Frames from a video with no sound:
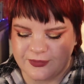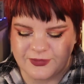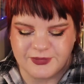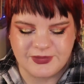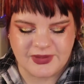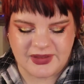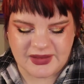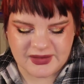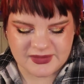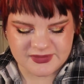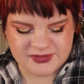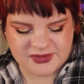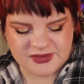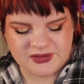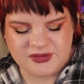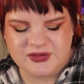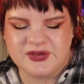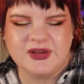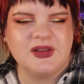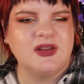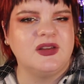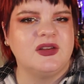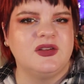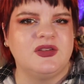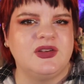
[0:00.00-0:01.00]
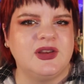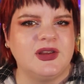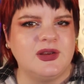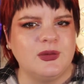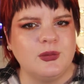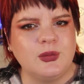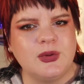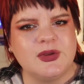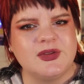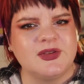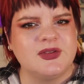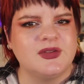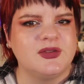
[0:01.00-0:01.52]
things, and she
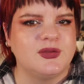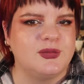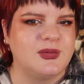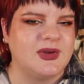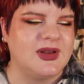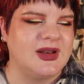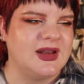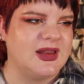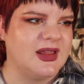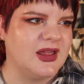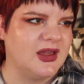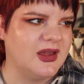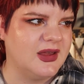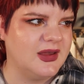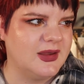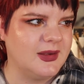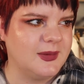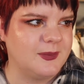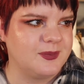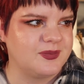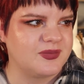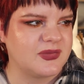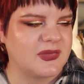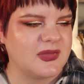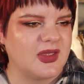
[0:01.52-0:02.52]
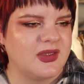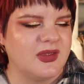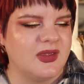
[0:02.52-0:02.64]
wasn't really a